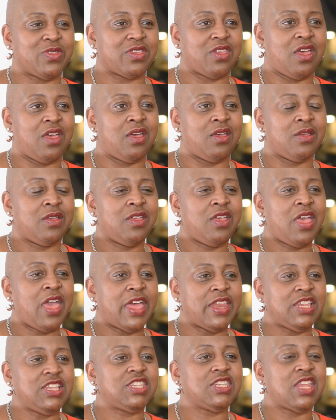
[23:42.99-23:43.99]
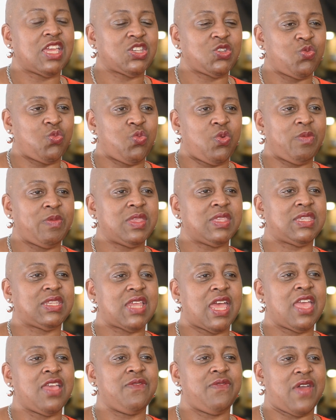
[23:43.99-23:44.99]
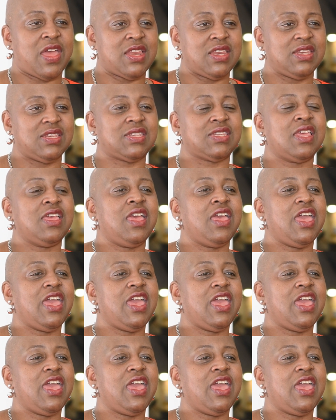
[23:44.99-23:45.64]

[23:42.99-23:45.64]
an International Women's Day event